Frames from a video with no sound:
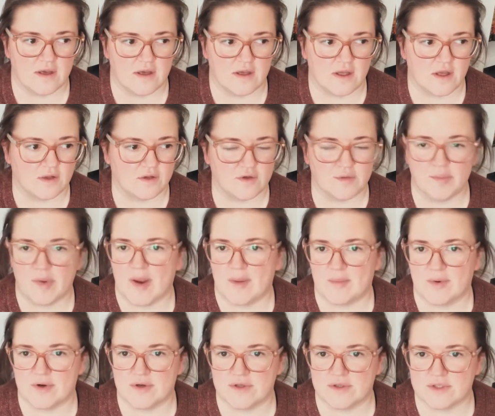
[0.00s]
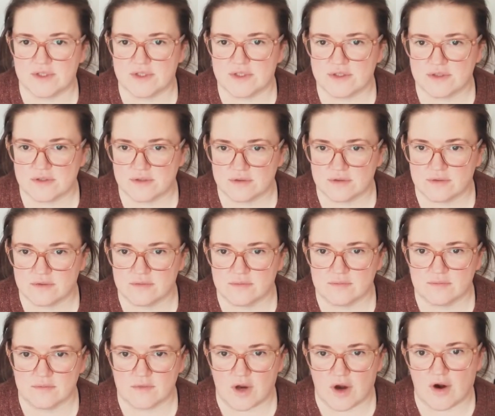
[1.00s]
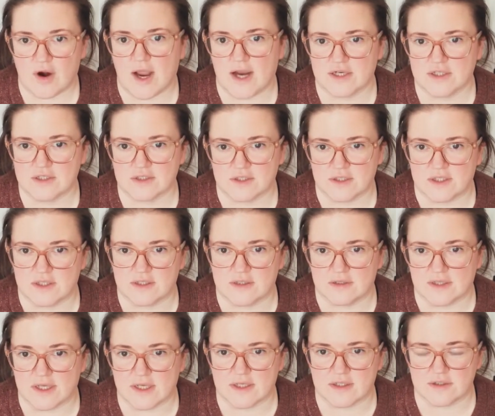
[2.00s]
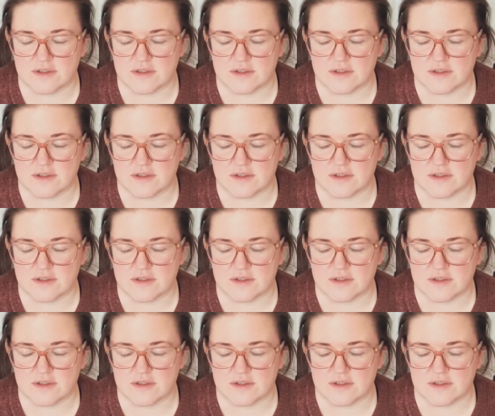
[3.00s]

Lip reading: colored peppers are actually like